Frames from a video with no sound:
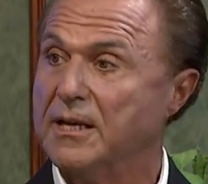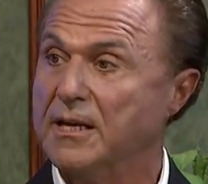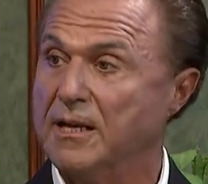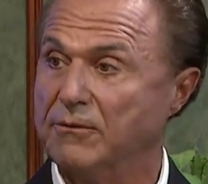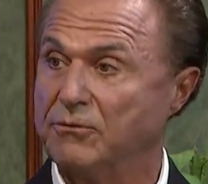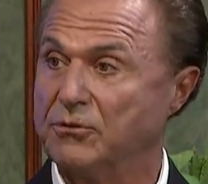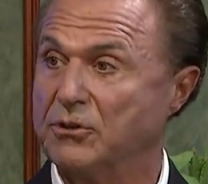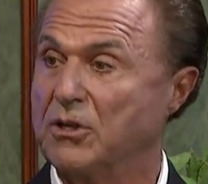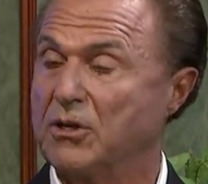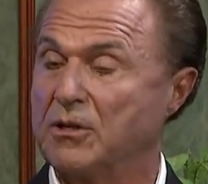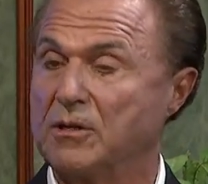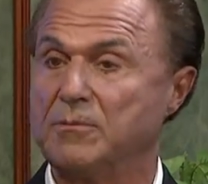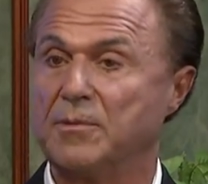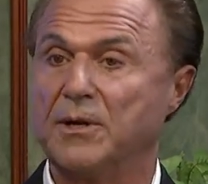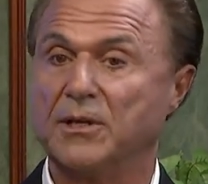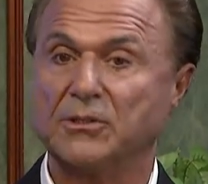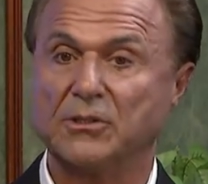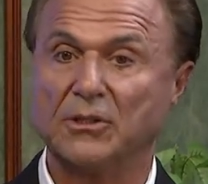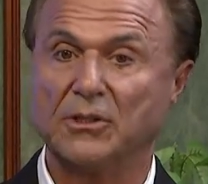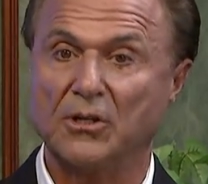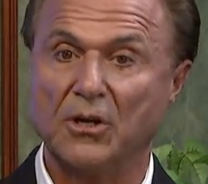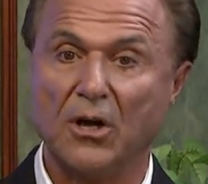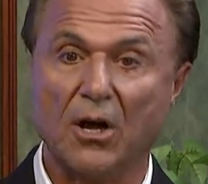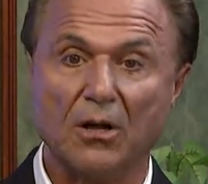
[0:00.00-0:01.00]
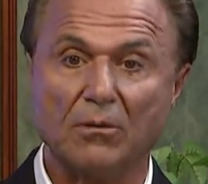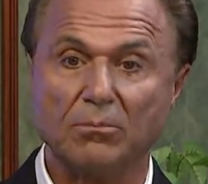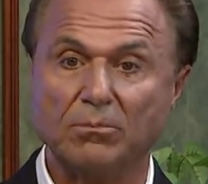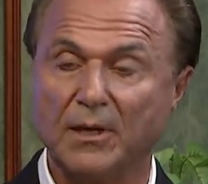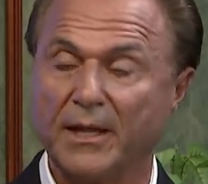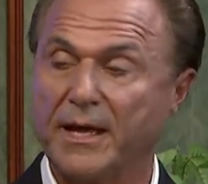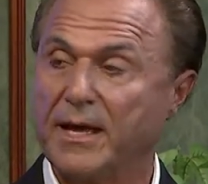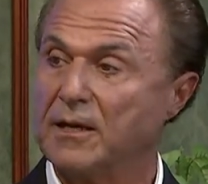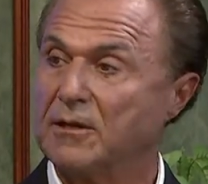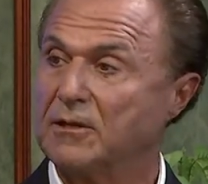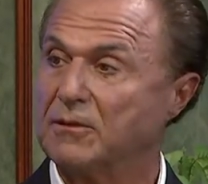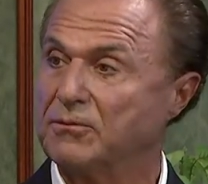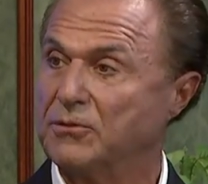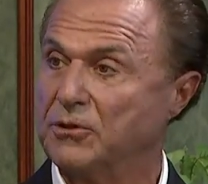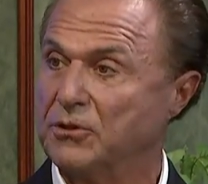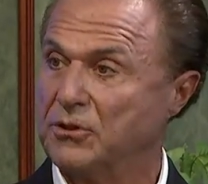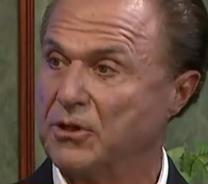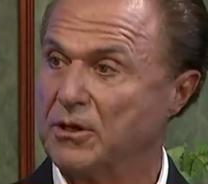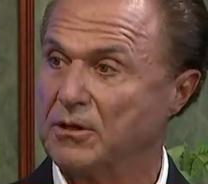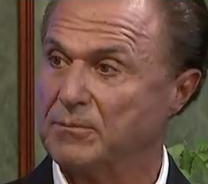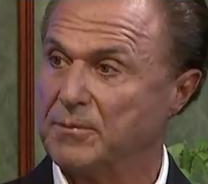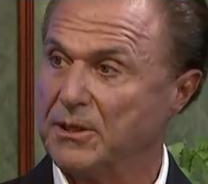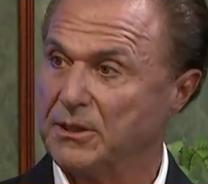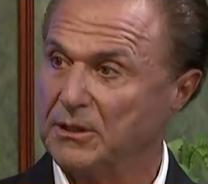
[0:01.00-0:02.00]
if you're talking about the gallbladder, if you're
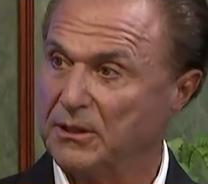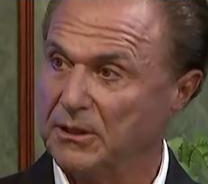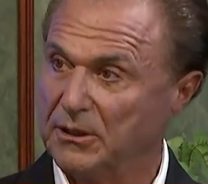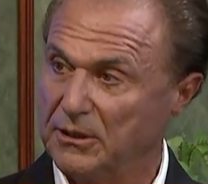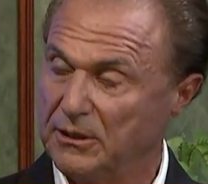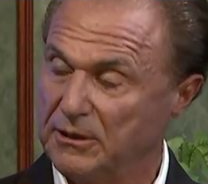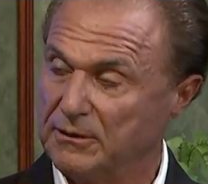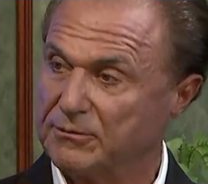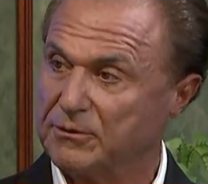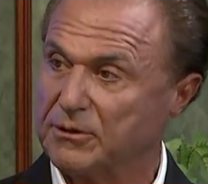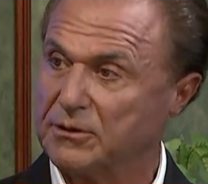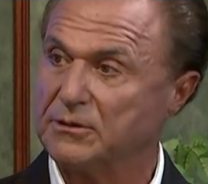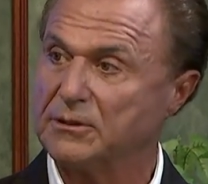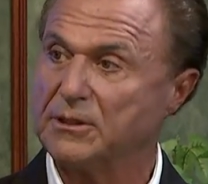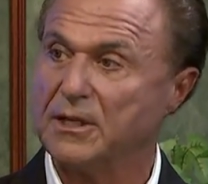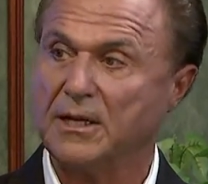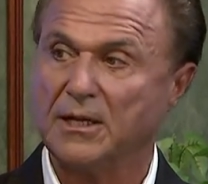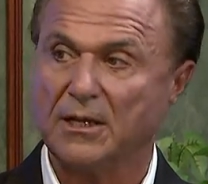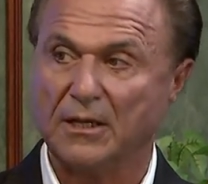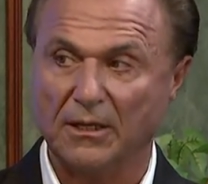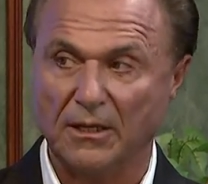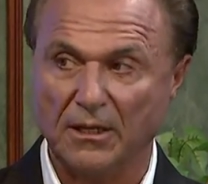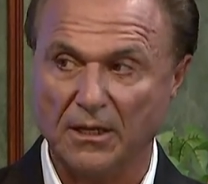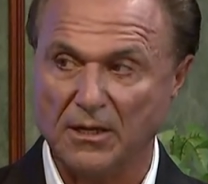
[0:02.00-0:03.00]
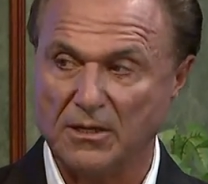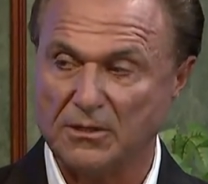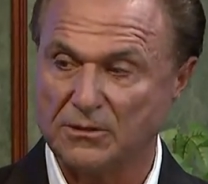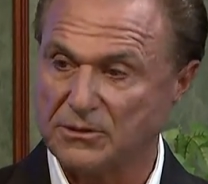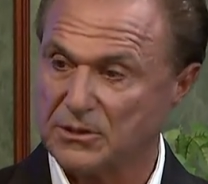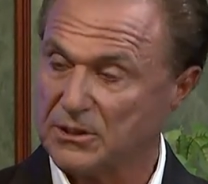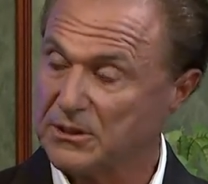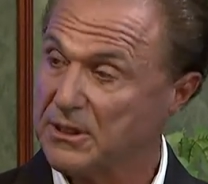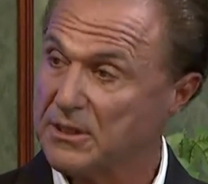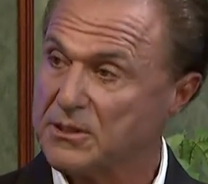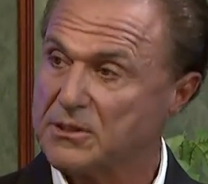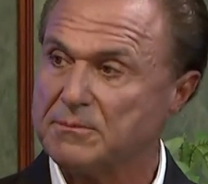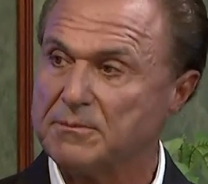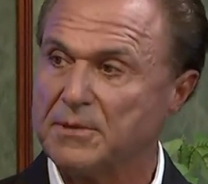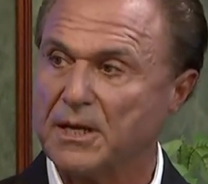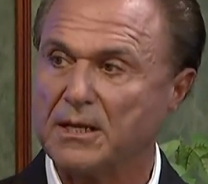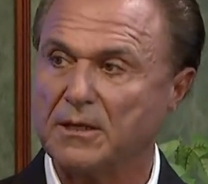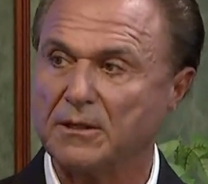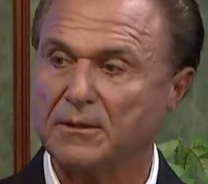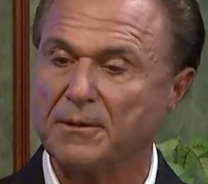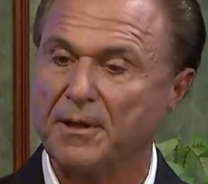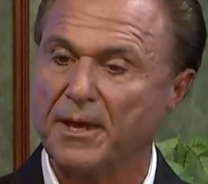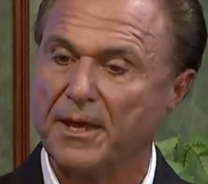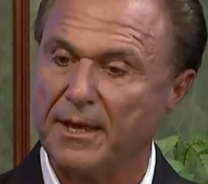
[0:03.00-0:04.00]
talking about the liver, lungs, it doesn't
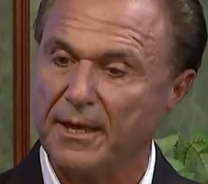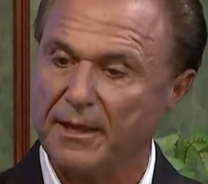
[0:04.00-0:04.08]
matter.